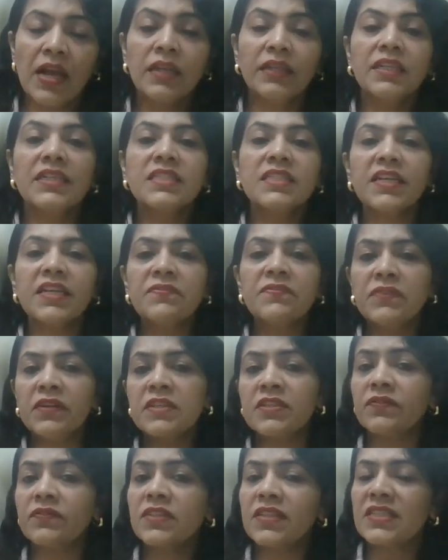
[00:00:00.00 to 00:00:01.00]
The
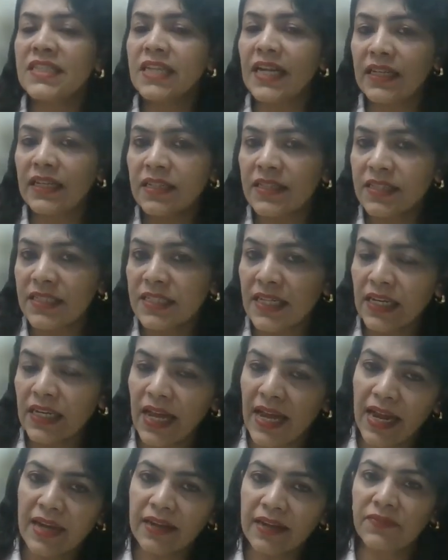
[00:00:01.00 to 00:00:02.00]
stiffness of the stainless steel
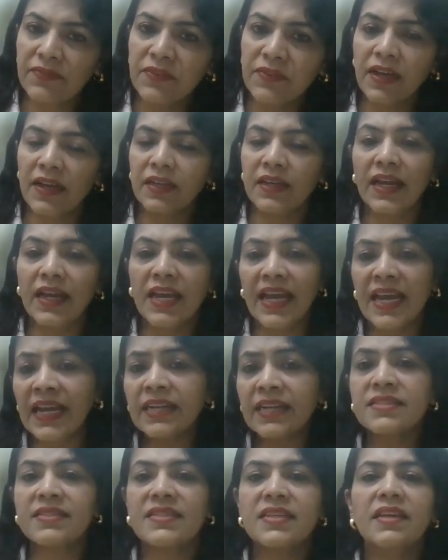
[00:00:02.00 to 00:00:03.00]
hand file
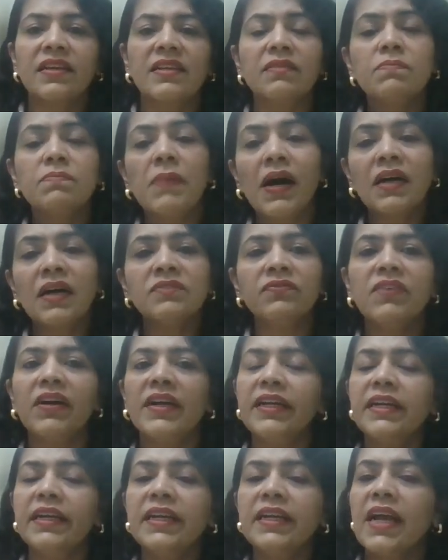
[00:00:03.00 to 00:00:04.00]
aids in
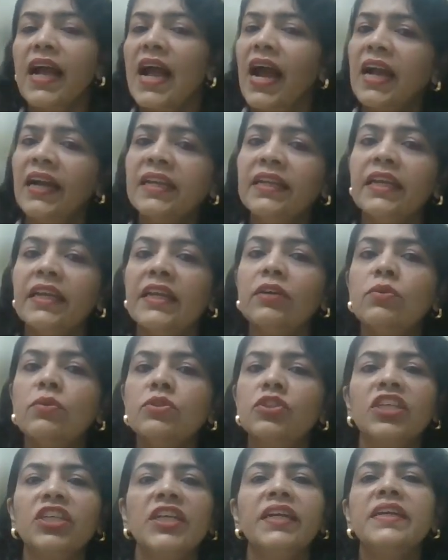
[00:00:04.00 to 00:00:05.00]
pathfinding and
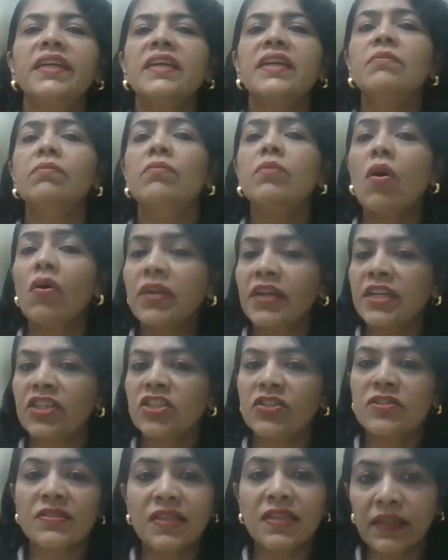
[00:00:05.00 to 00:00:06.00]
negotiating
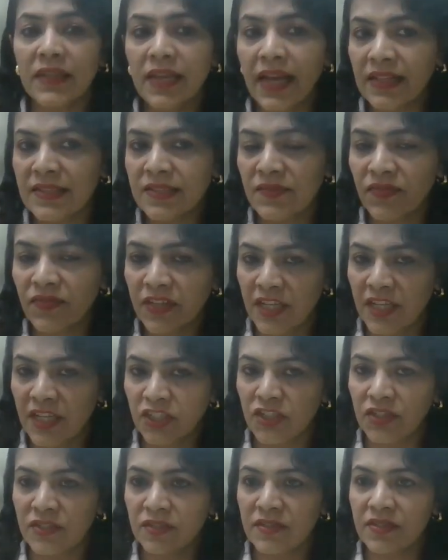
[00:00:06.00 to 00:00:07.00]
blockages and
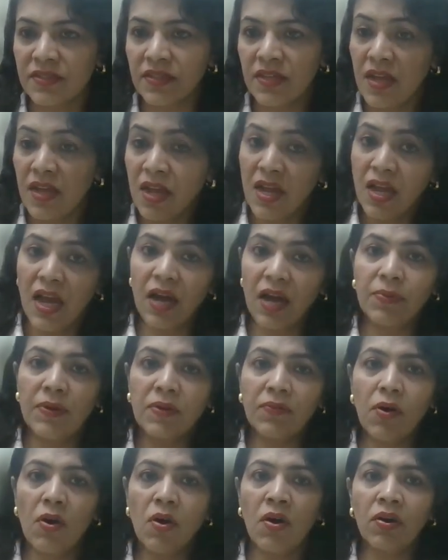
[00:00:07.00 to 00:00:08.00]
calcifications.
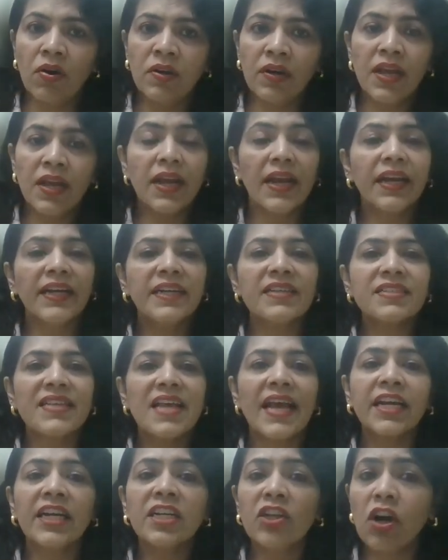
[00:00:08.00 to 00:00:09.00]
Above all, it is
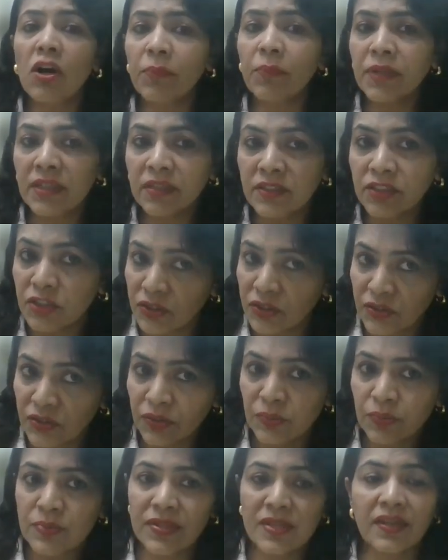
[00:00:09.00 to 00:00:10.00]
economical to
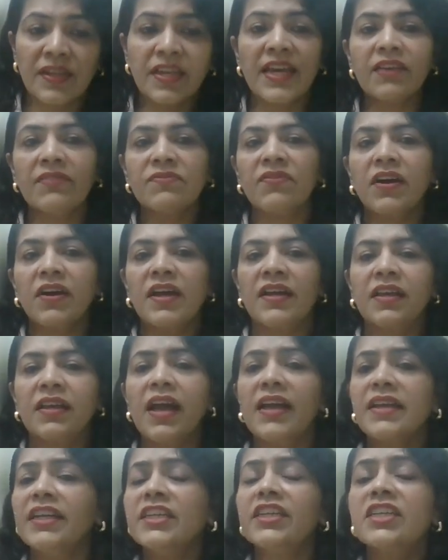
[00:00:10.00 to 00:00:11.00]
use a K file
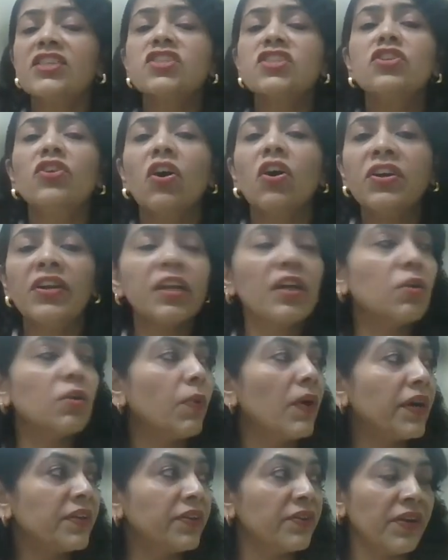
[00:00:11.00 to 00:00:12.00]
and it does not
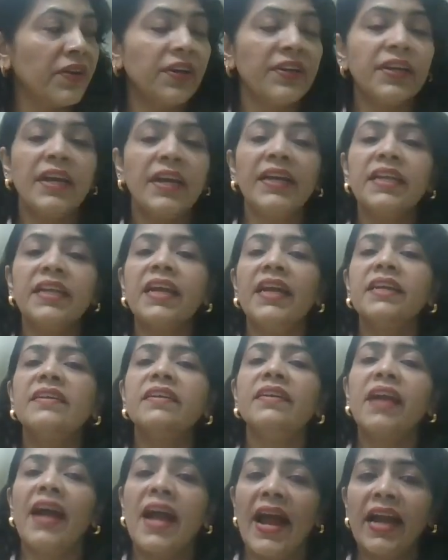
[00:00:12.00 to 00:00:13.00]
require a
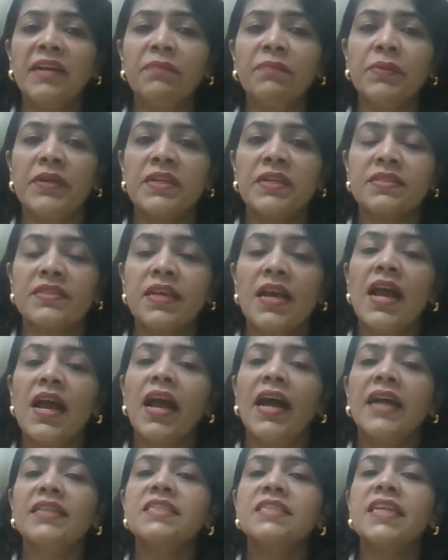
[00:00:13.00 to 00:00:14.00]
dedicated handpiece.
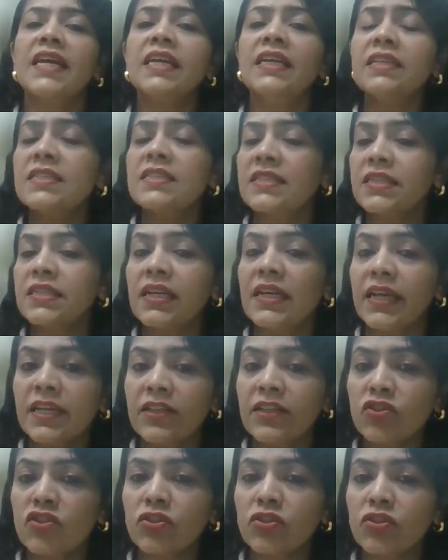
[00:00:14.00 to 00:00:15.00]
And stainless steel
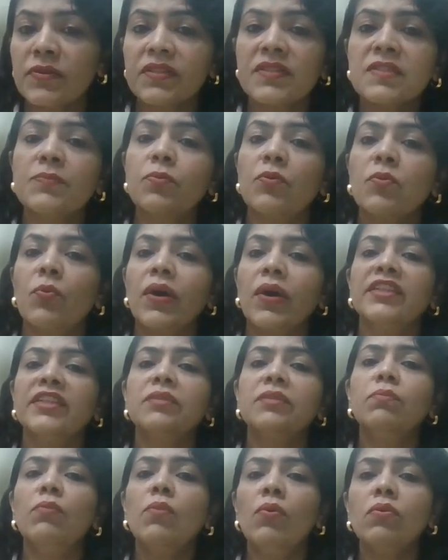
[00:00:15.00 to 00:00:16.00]
instruments provide
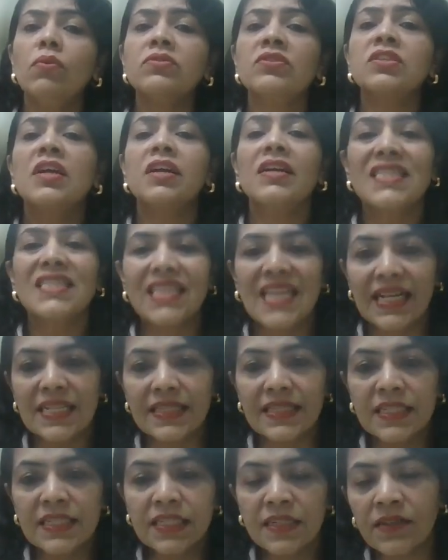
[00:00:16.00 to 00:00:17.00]
the most
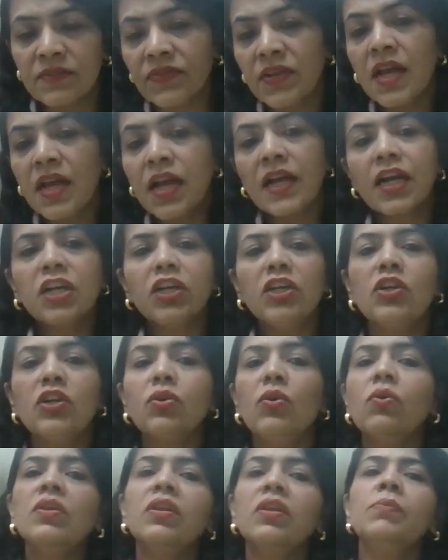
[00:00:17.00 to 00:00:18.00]
sensitive,
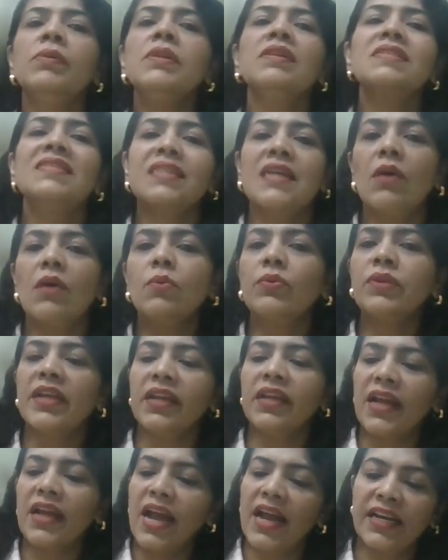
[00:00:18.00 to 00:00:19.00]
controllable
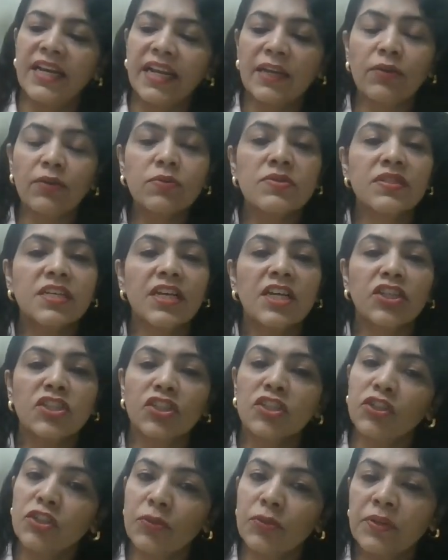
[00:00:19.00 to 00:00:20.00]
scouting and
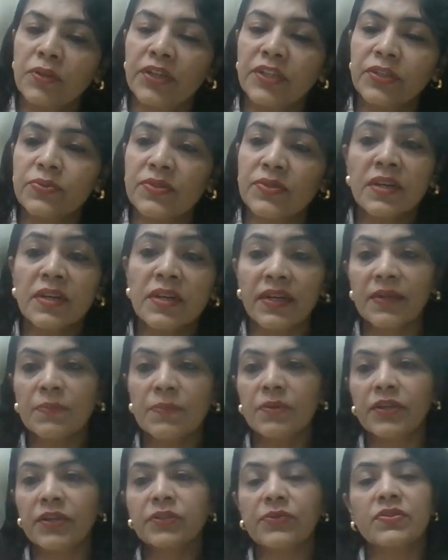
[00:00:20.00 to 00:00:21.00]
negotiation to produce a
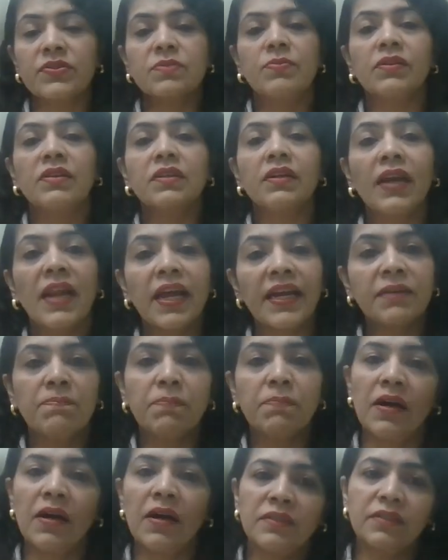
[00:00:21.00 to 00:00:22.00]
reproducible glide
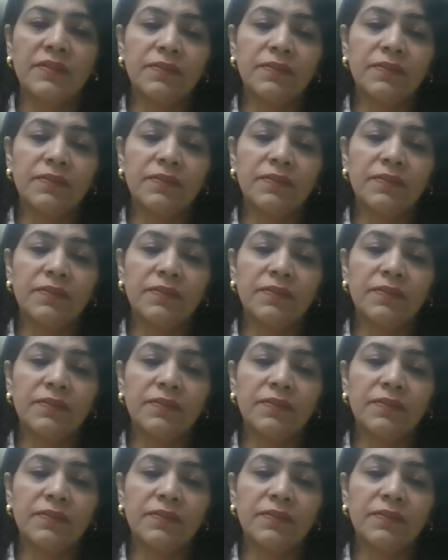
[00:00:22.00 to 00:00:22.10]
path.